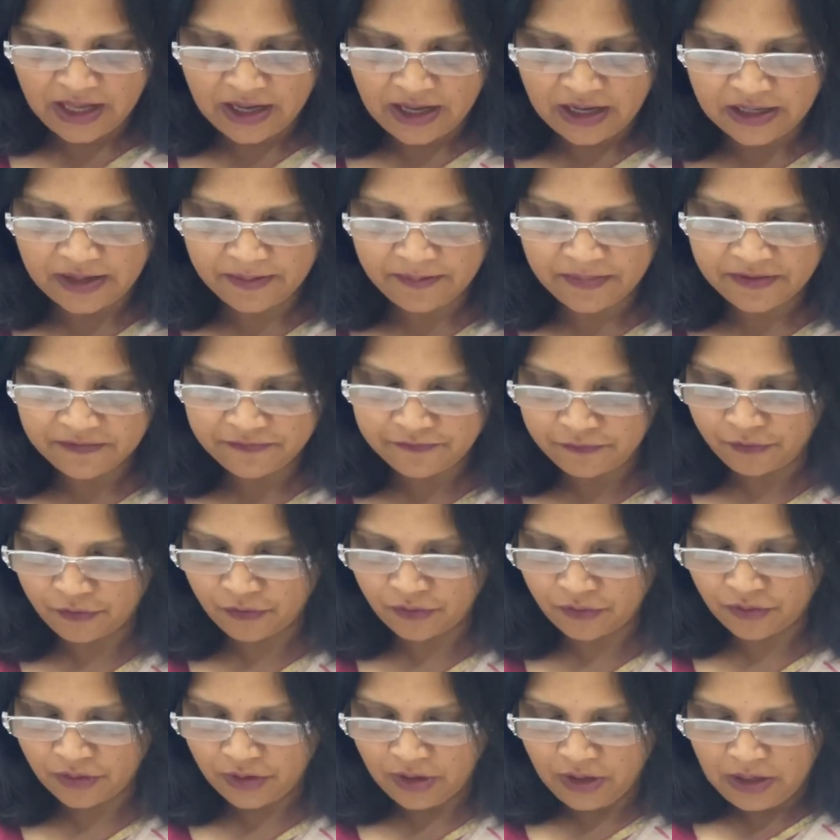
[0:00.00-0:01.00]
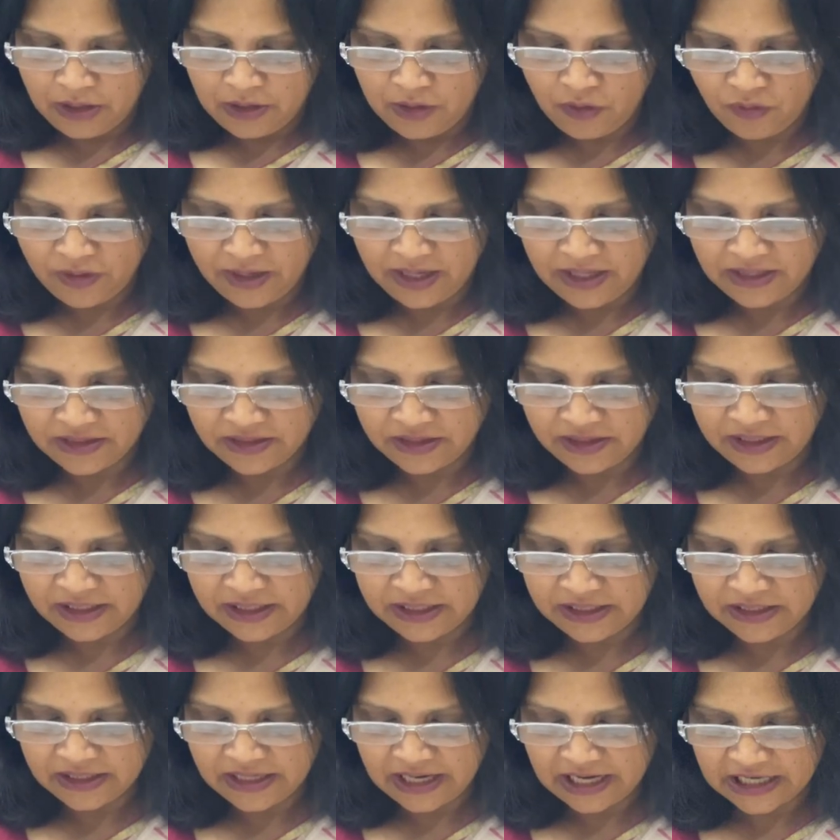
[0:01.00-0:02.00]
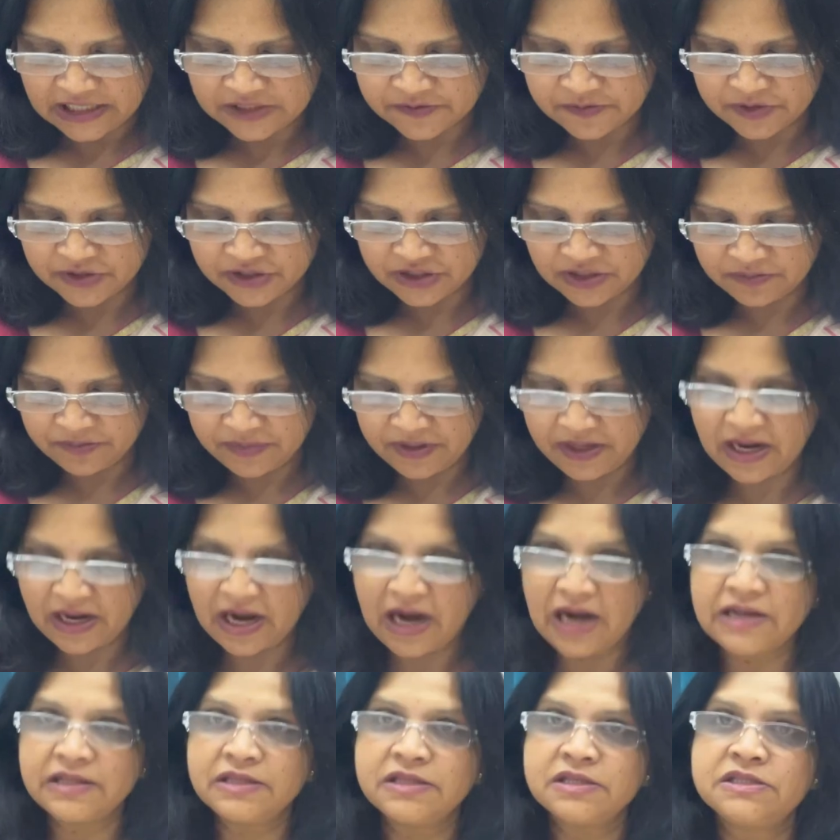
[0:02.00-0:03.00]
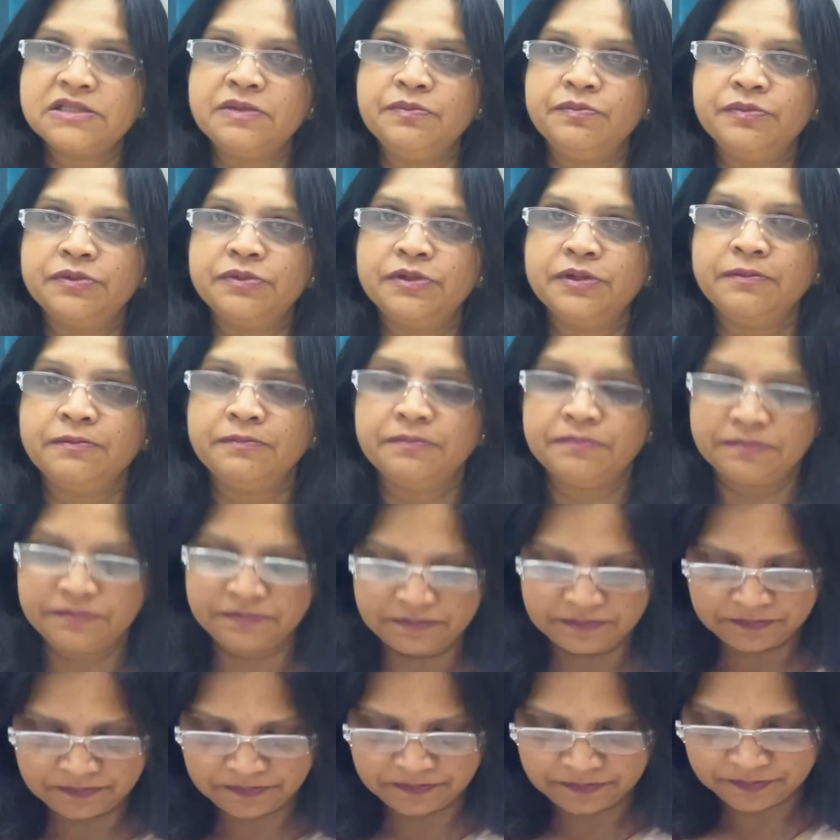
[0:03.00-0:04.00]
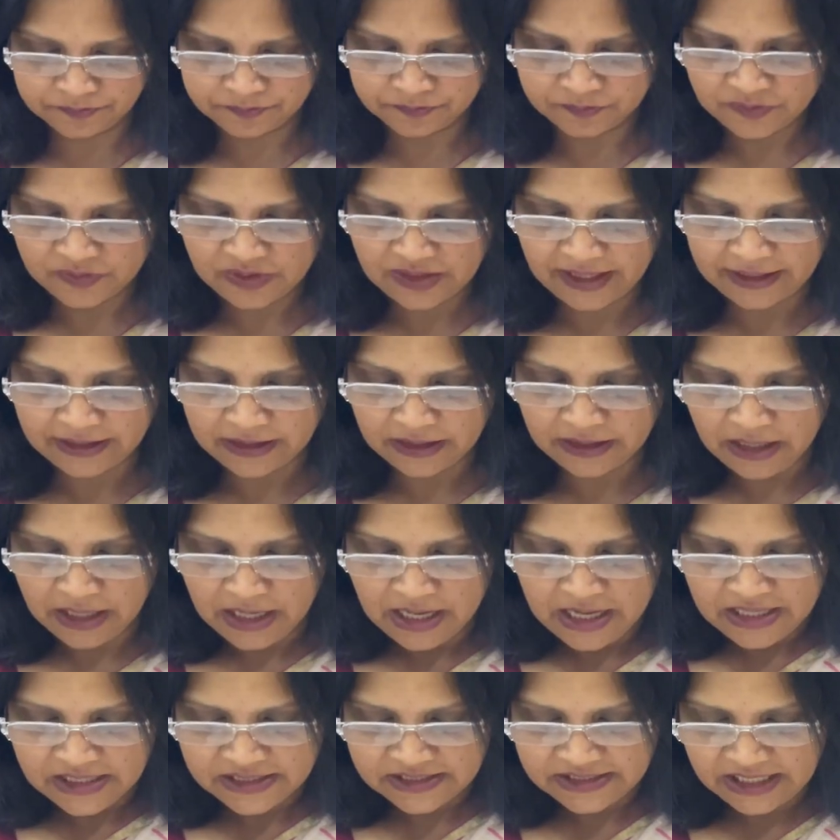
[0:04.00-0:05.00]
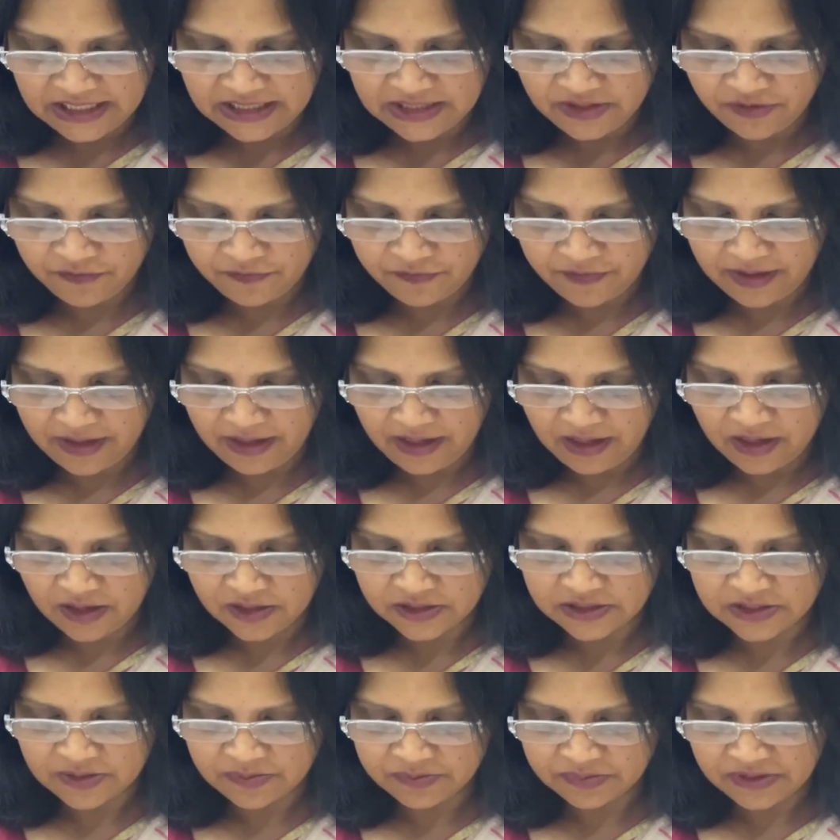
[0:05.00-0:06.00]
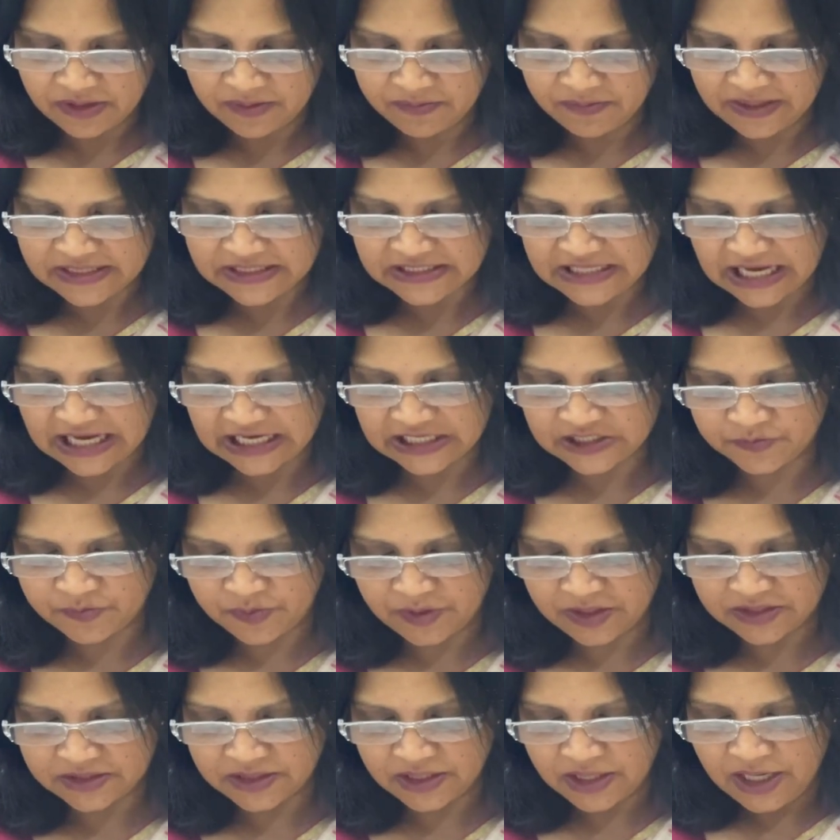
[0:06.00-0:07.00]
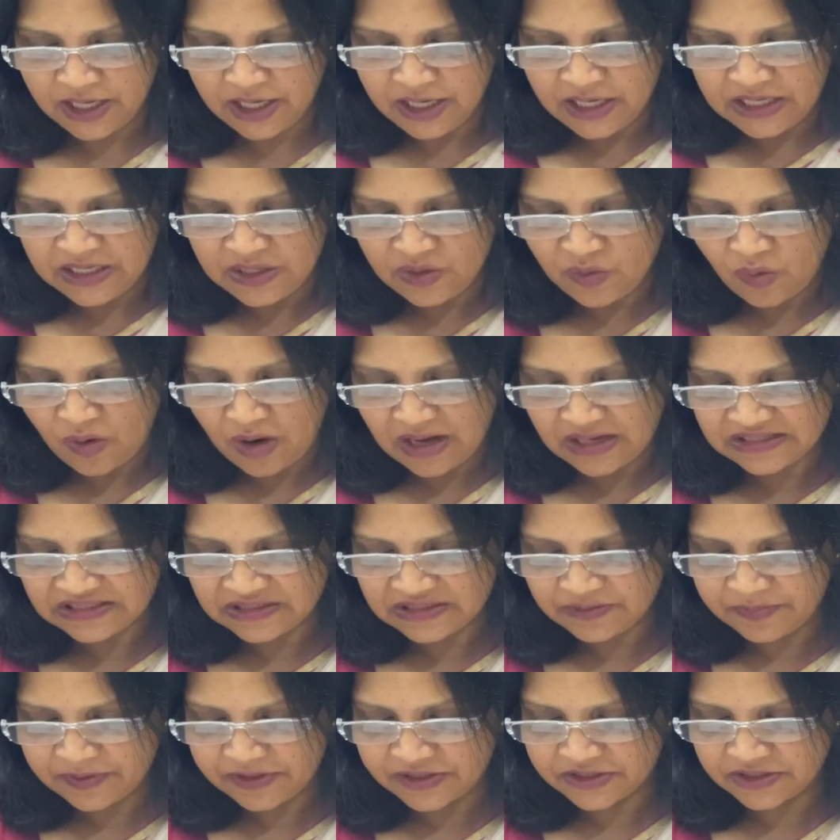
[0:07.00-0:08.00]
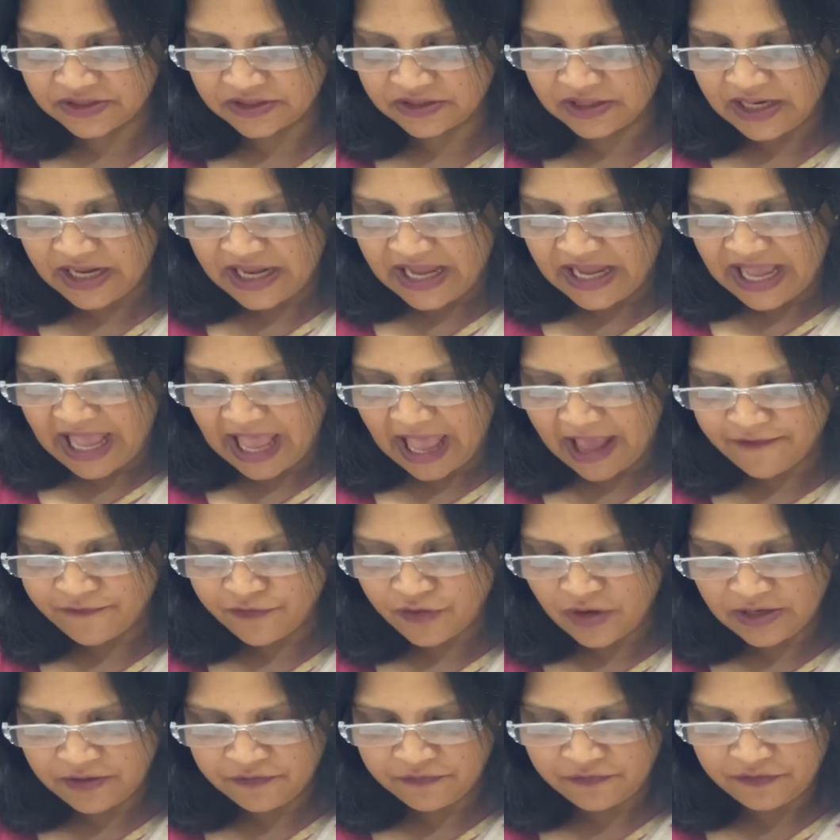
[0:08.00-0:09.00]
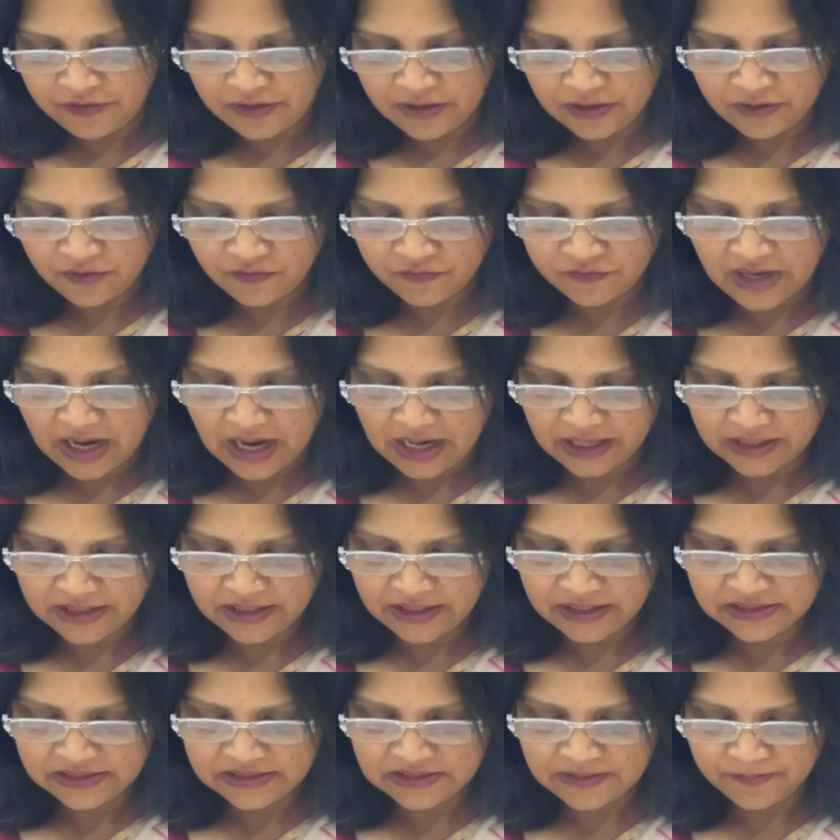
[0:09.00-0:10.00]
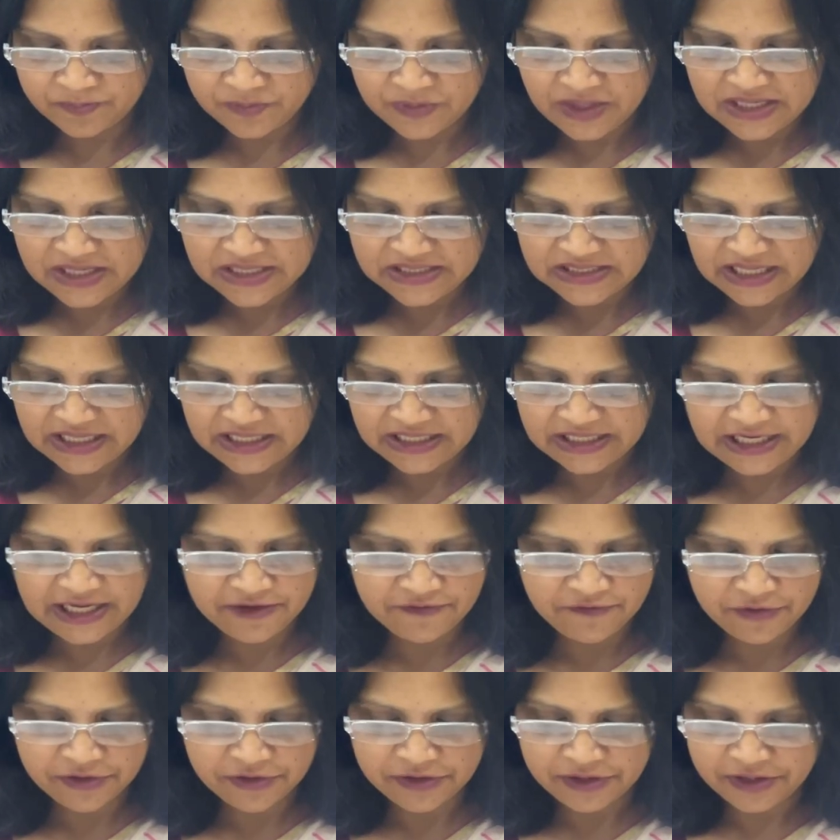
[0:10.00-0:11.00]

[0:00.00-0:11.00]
Number 4. Look at the hidden expression behind the symptom. Like, see the way a symptom is expressed. You ask the patient, have you any fear of darkness? He said, never.